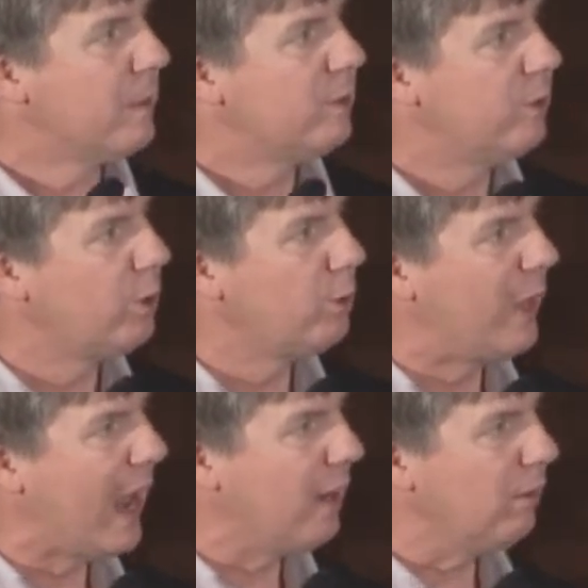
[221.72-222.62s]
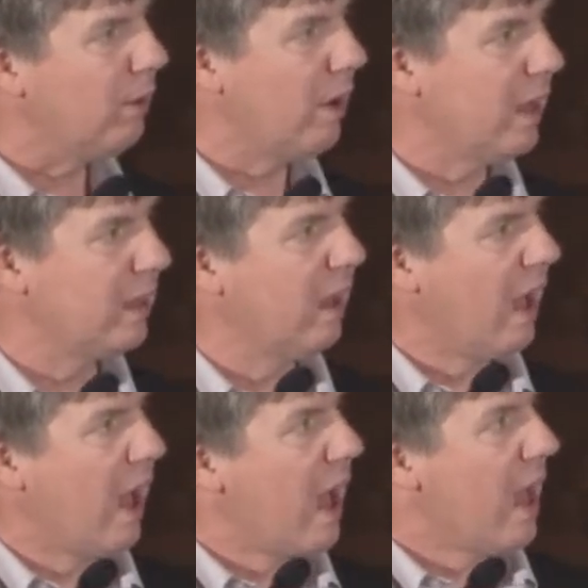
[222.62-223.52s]
to catalog
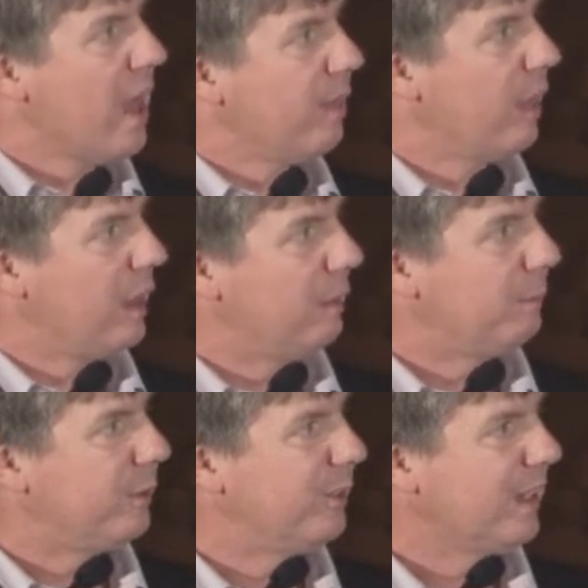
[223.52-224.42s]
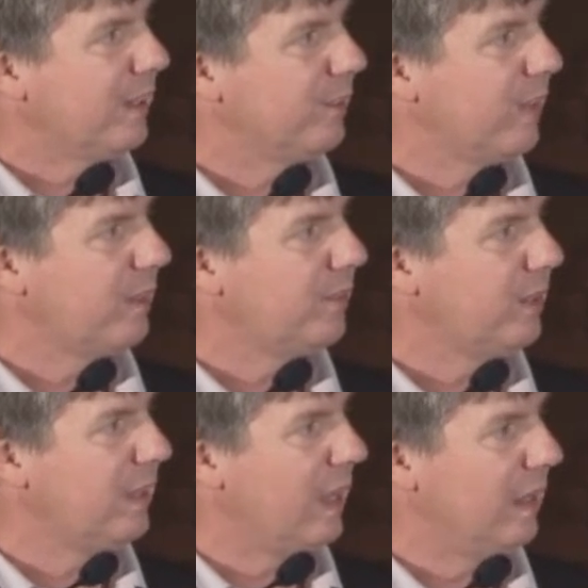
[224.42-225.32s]
the percent
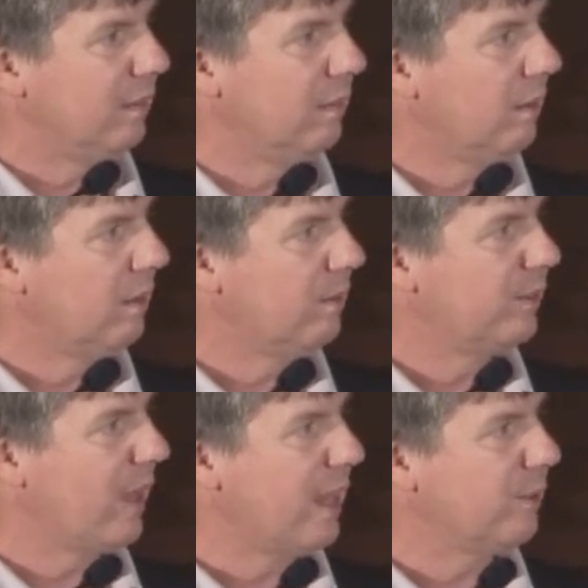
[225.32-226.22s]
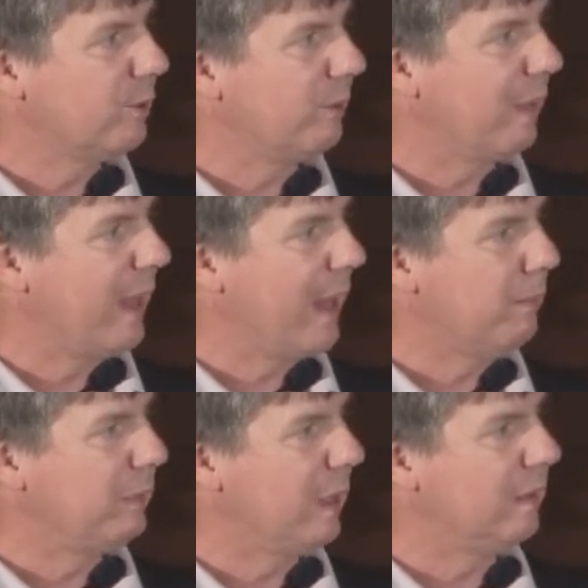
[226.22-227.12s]
extinction in the stages from the
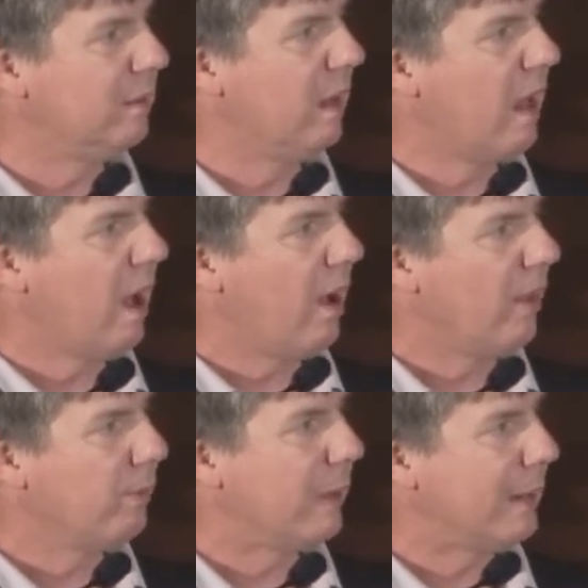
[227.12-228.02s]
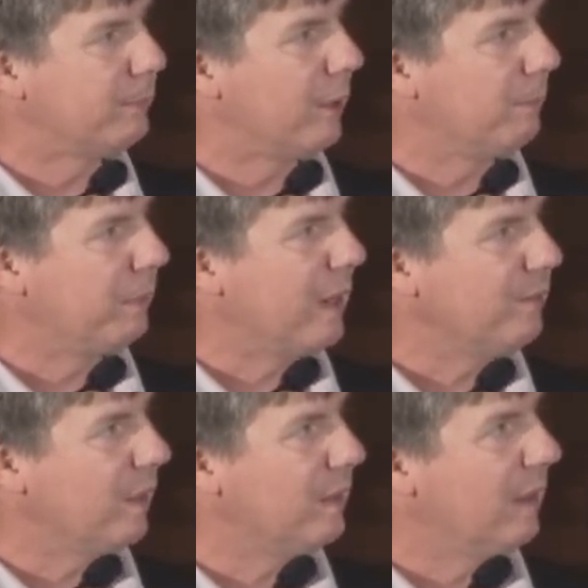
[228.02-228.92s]
Cambrian all the way up to the
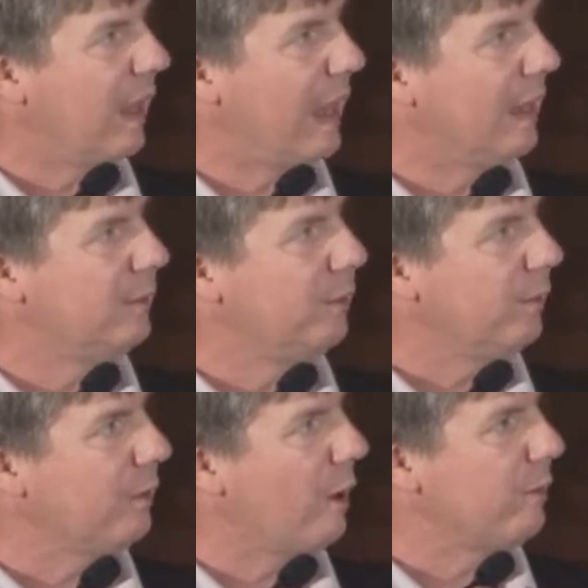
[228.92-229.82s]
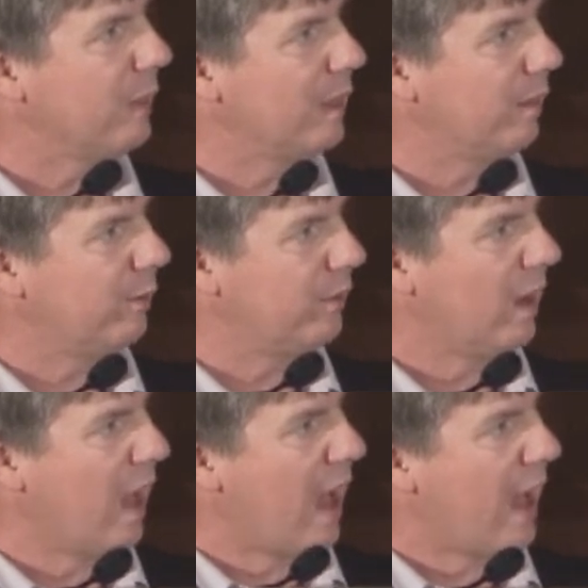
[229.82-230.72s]
present. And you'll note that there are
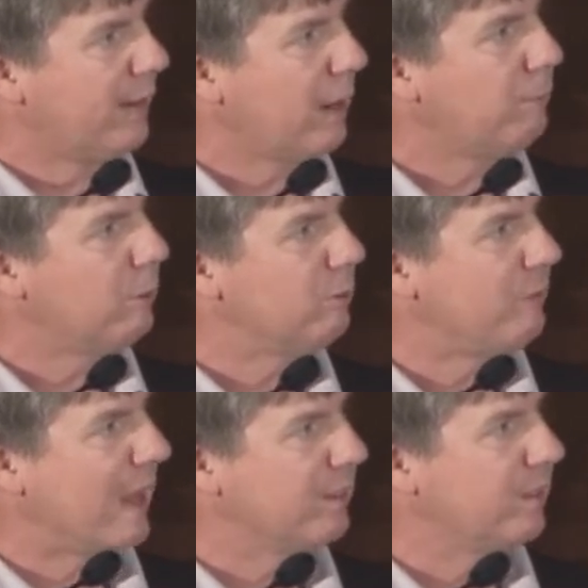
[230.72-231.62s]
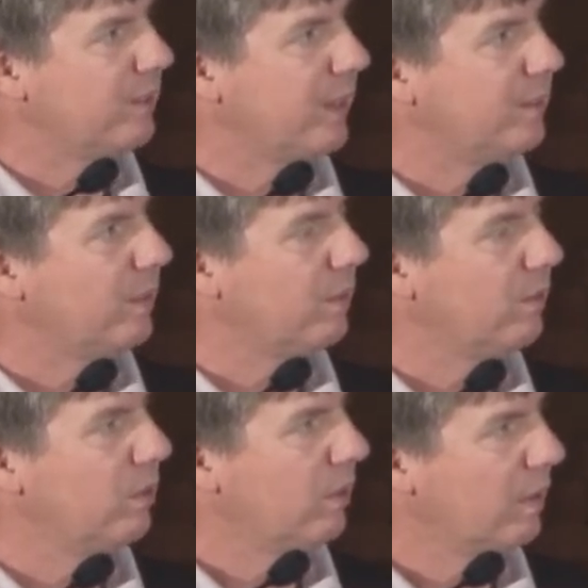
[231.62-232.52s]
a number of mass
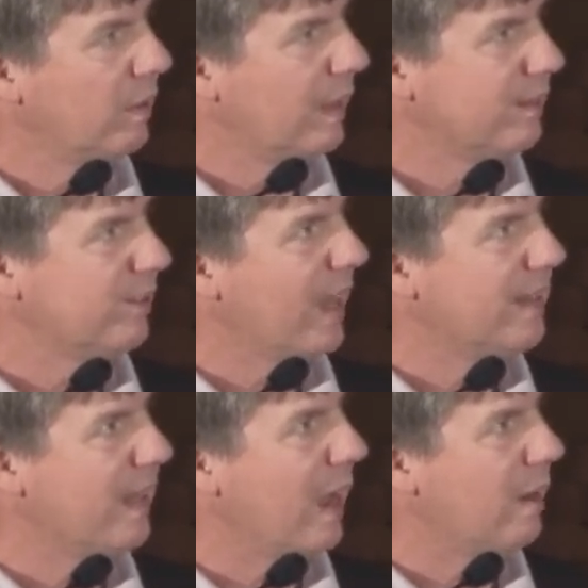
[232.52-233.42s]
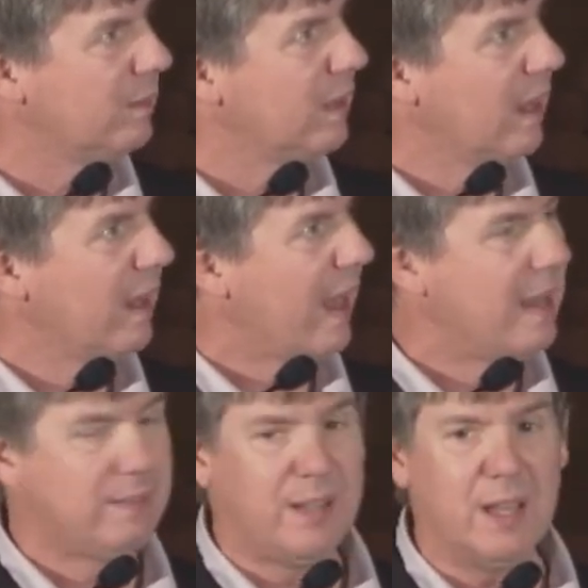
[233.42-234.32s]
extinctions that stand out,
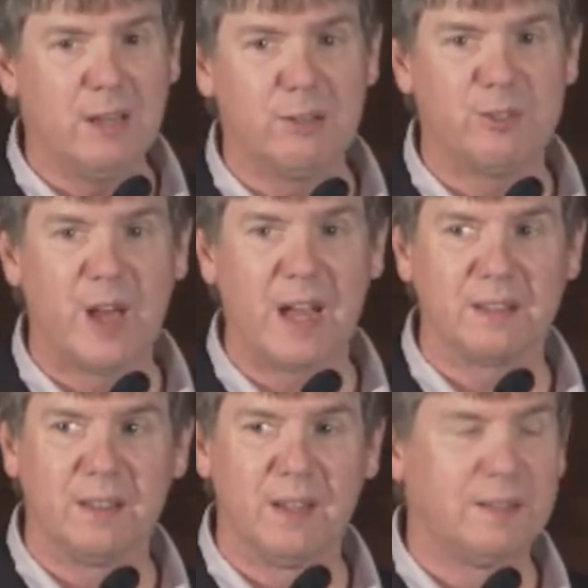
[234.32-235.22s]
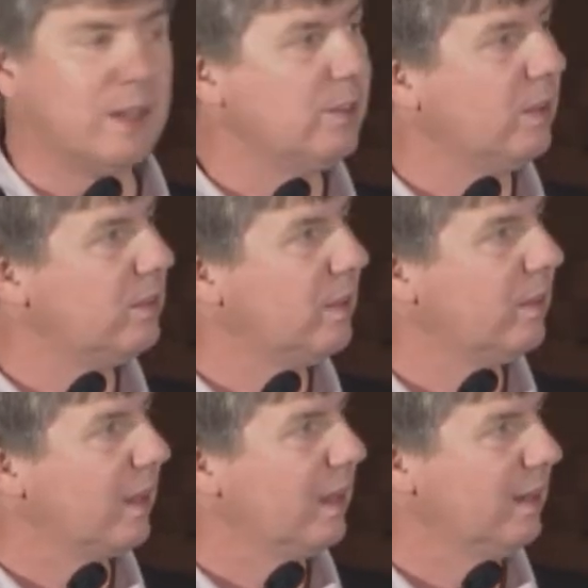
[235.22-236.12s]
18 in fact, in addition to
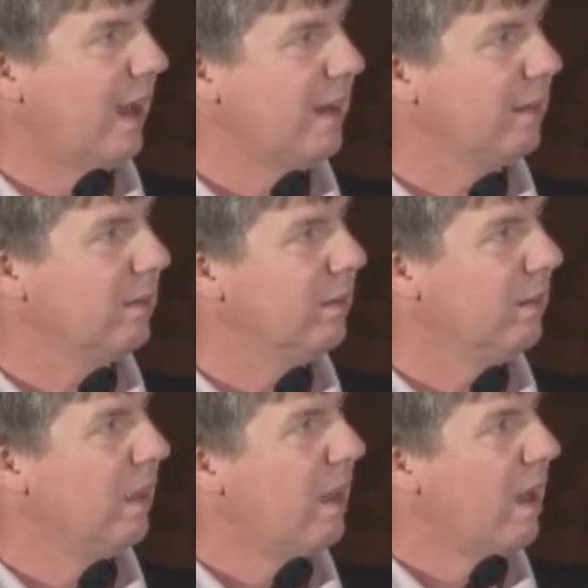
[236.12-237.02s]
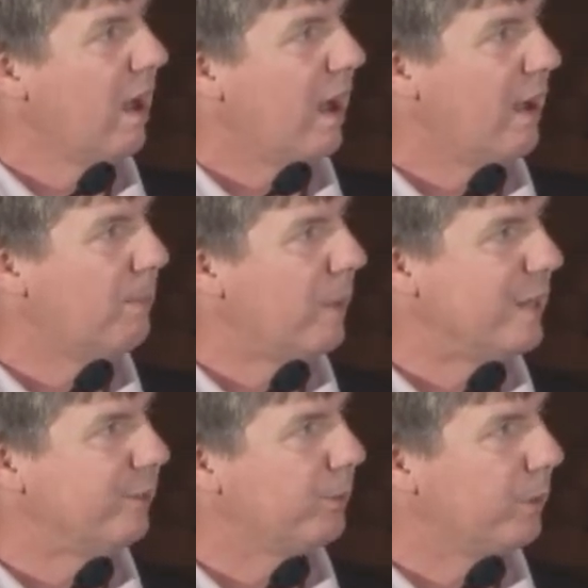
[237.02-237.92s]
the canonical
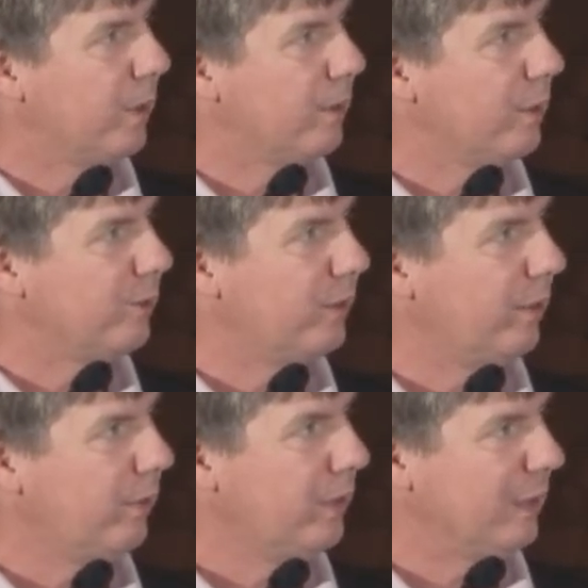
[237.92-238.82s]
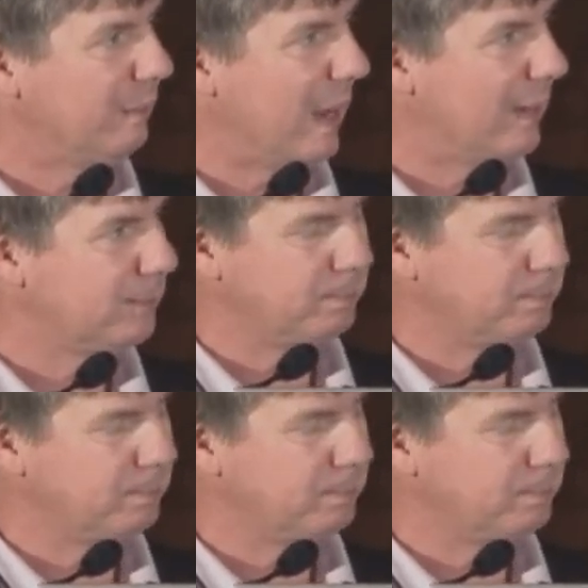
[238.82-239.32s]
ones that we're all used to hearing about.